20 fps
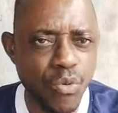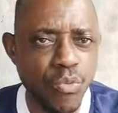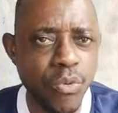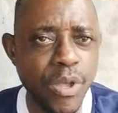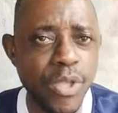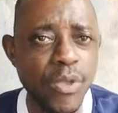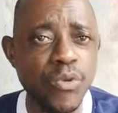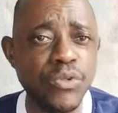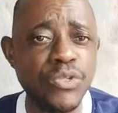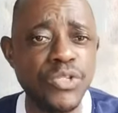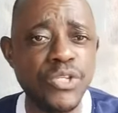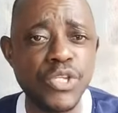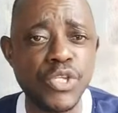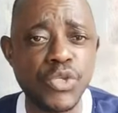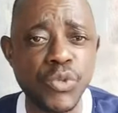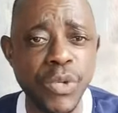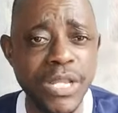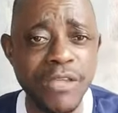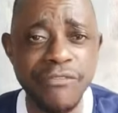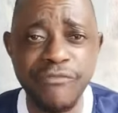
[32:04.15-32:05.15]
When you
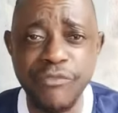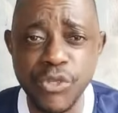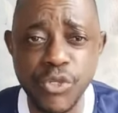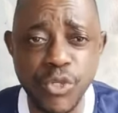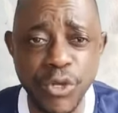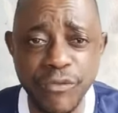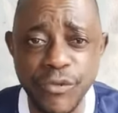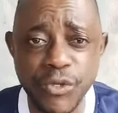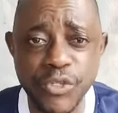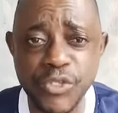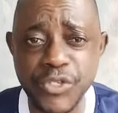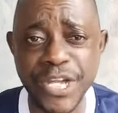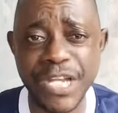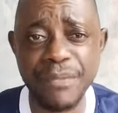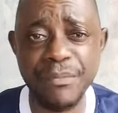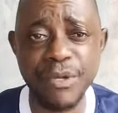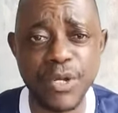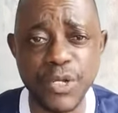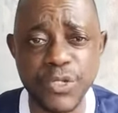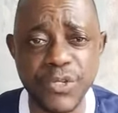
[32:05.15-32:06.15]
destroy the future of your
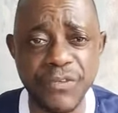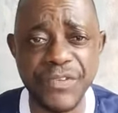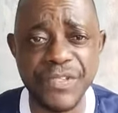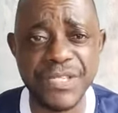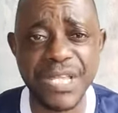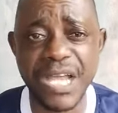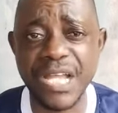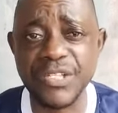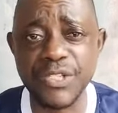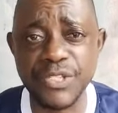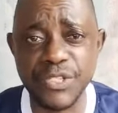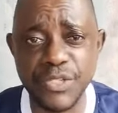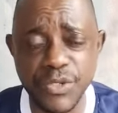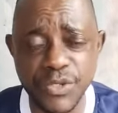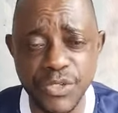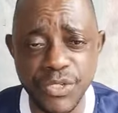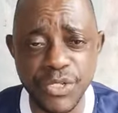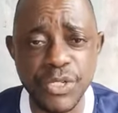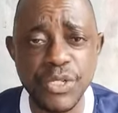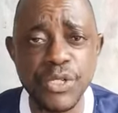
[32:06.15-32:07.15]
child because of his
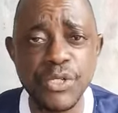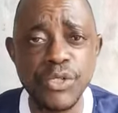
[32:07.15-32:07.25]
attitude,